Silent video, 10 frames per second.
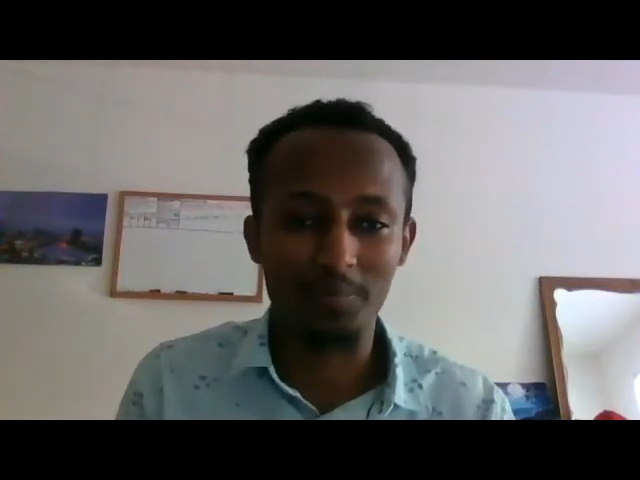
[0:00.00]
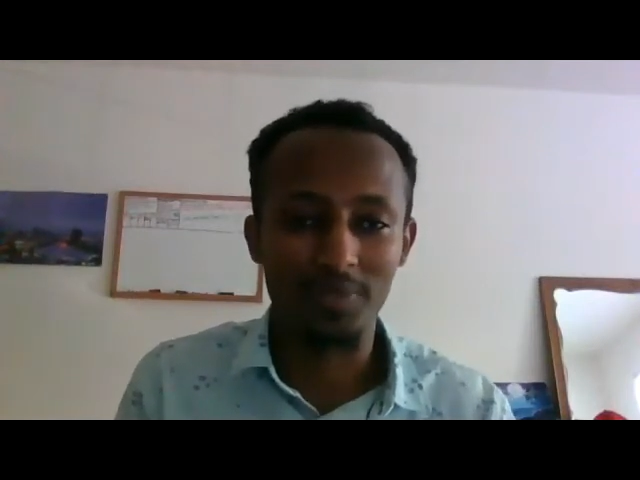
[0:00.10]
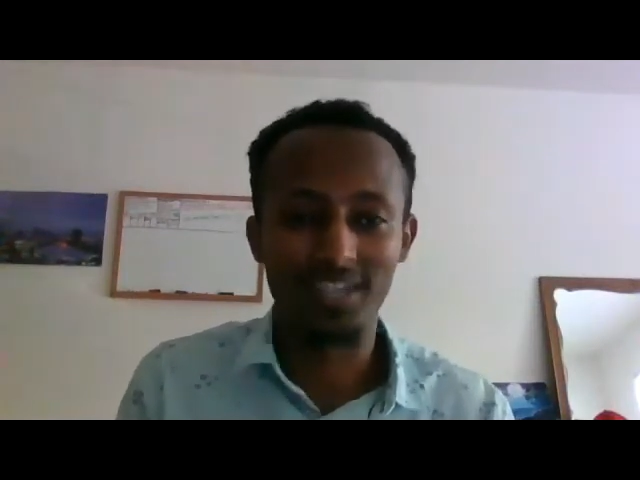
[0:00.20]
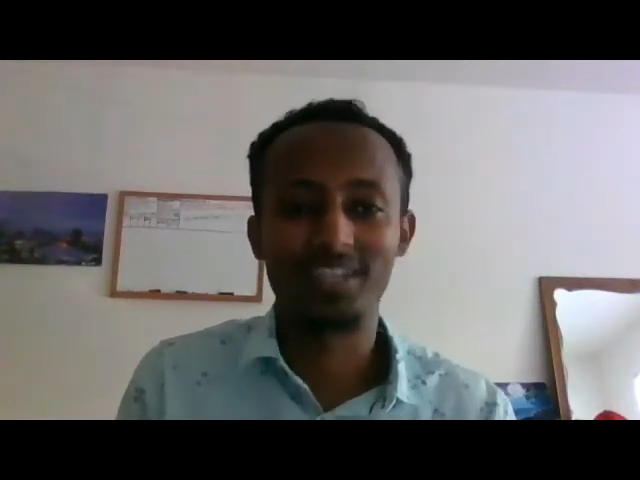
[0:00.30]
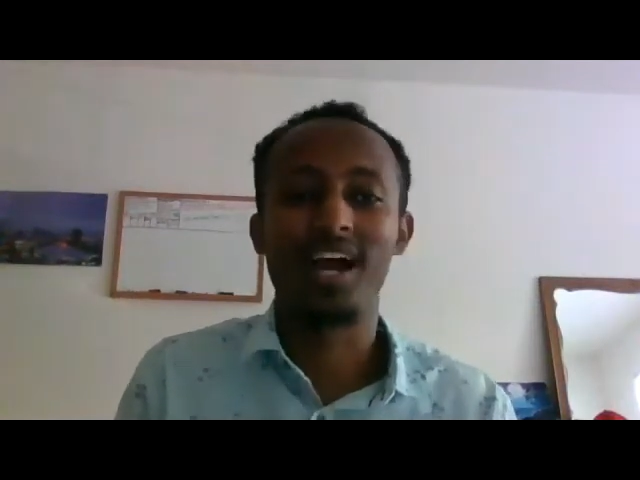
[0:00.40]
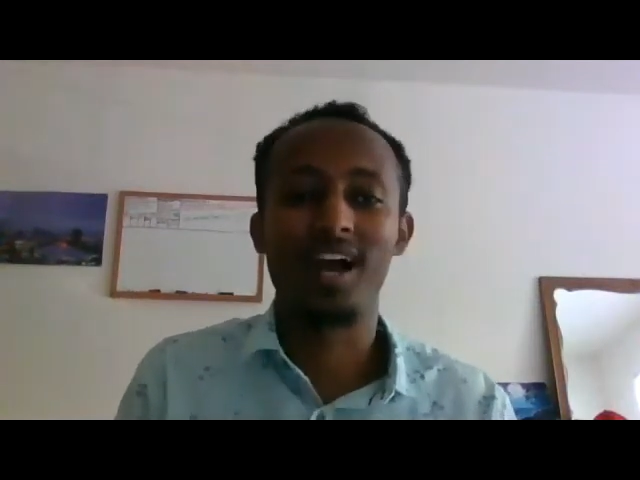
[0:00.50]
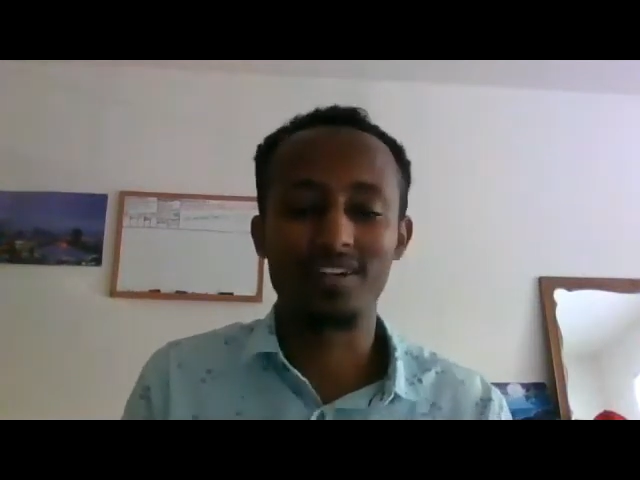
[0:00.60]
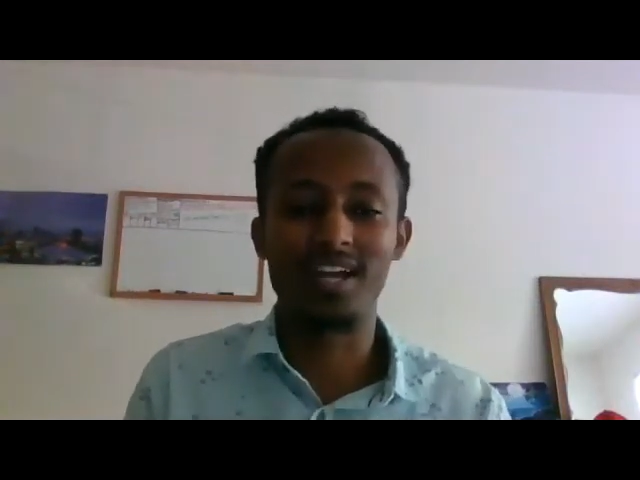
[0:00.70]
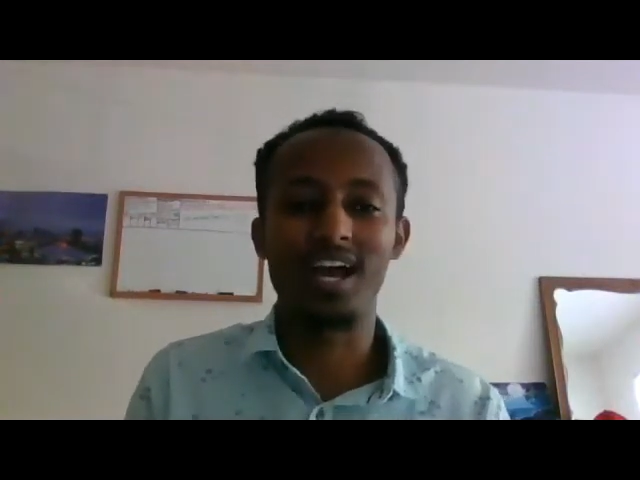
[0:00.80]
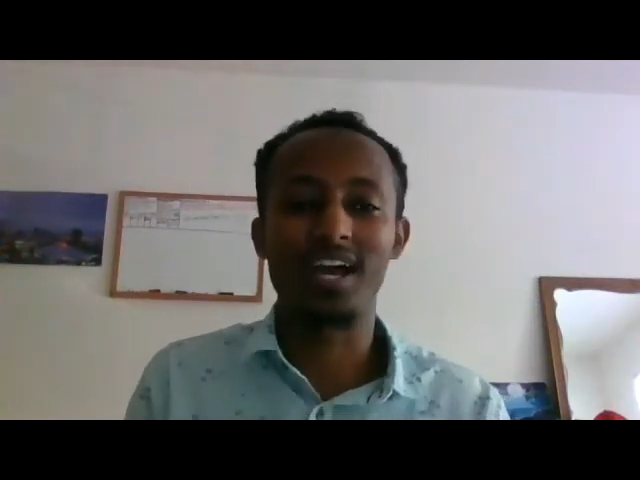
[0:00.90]
like how
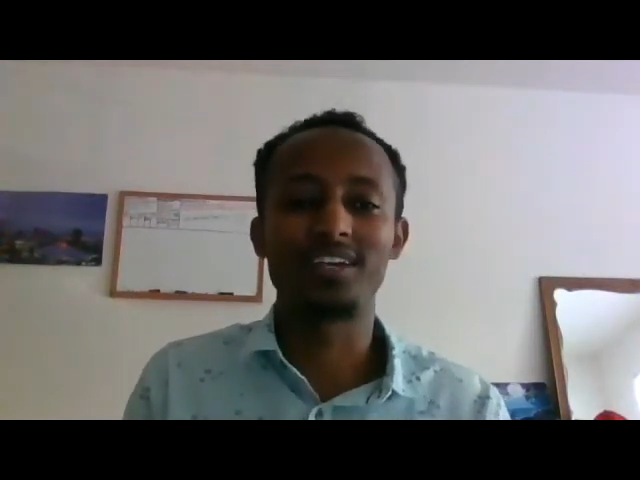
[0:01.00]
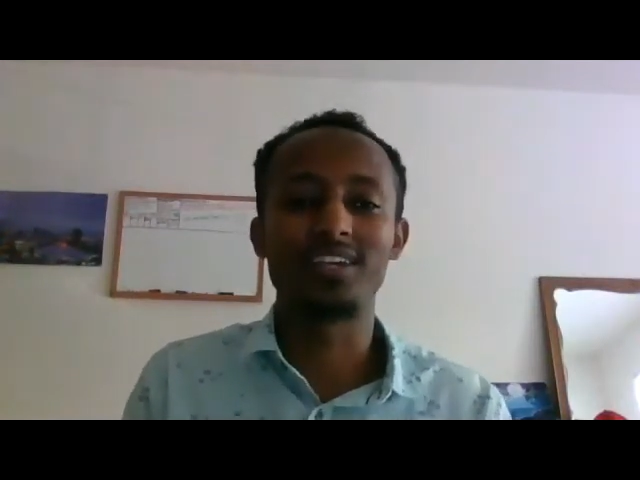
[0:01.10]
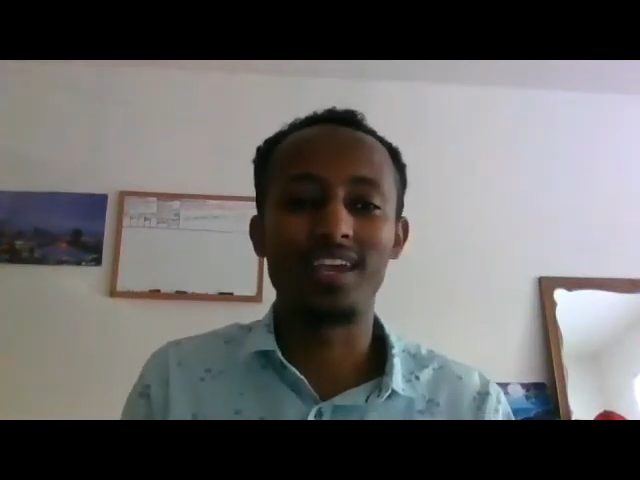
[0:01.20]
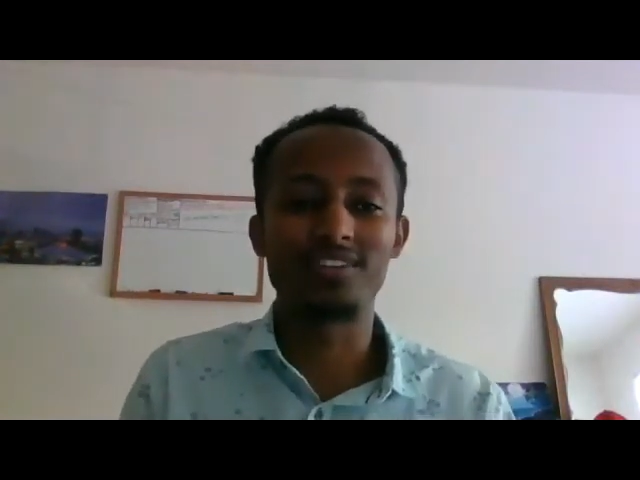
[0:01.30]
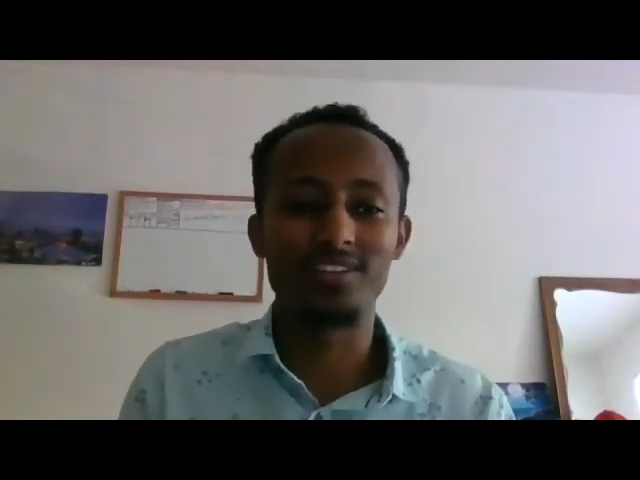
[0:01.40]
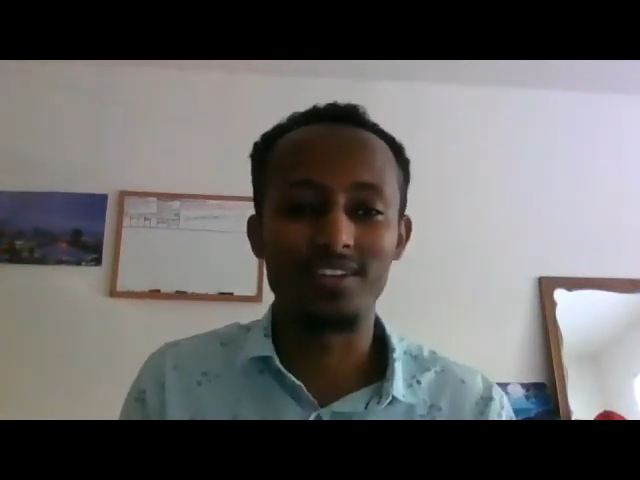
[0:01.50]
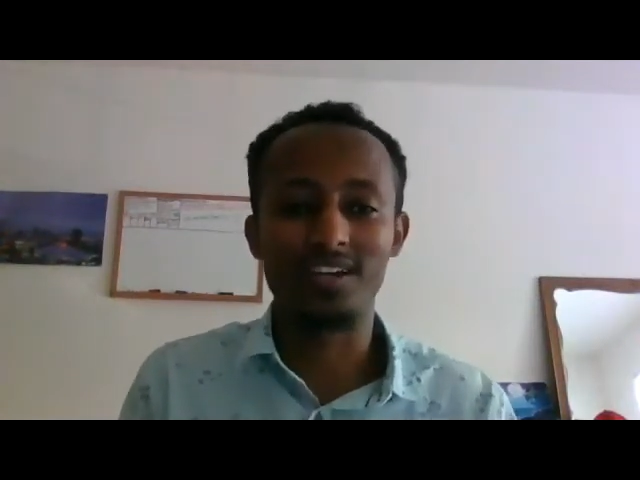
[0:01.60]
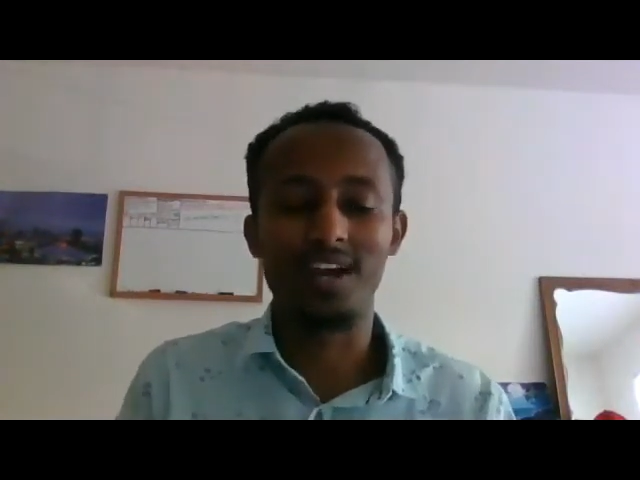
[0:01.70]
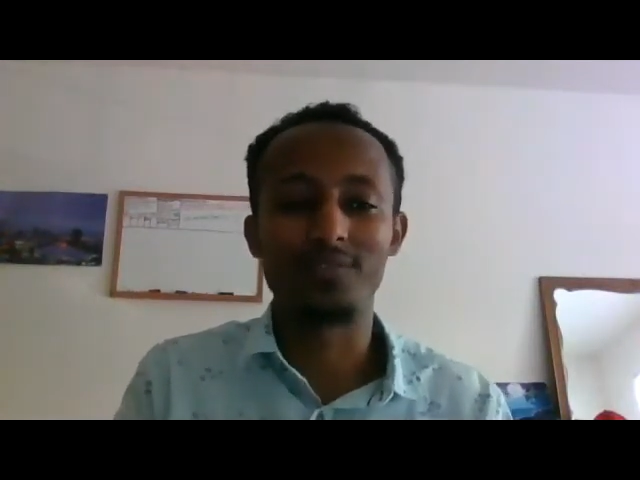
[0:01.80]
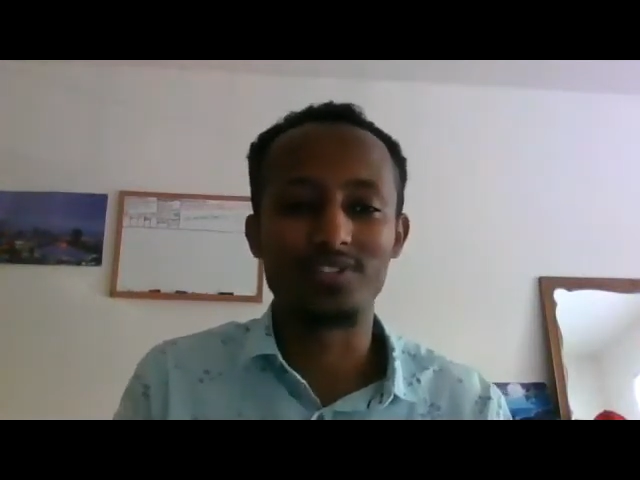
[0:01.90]
can I engage in a
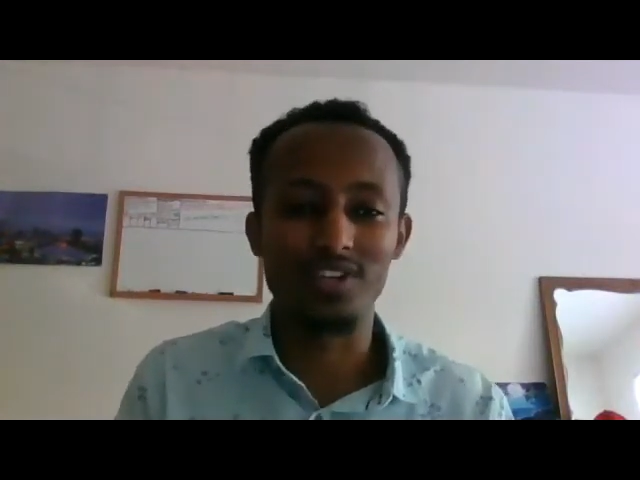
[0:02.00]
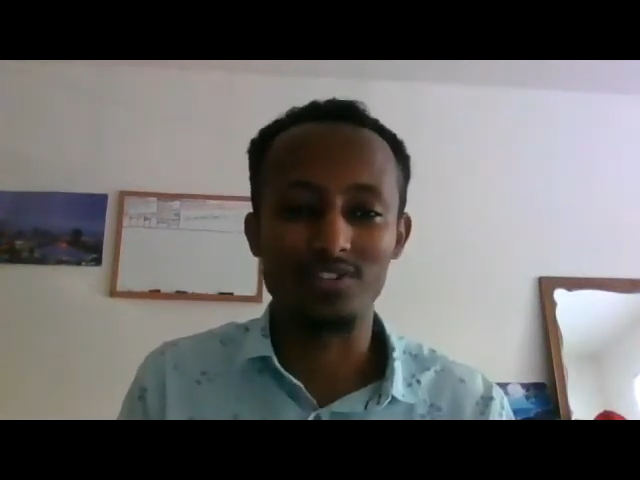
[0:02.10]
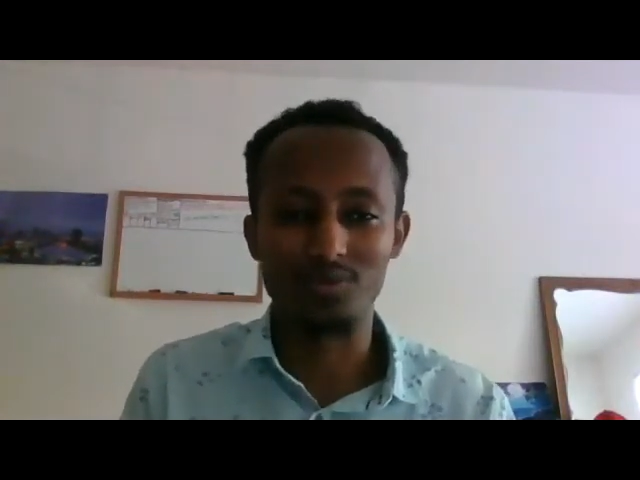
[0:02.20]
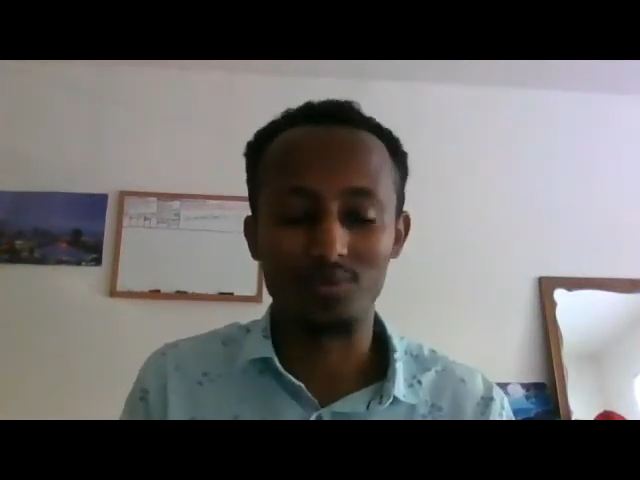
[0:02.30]
conversation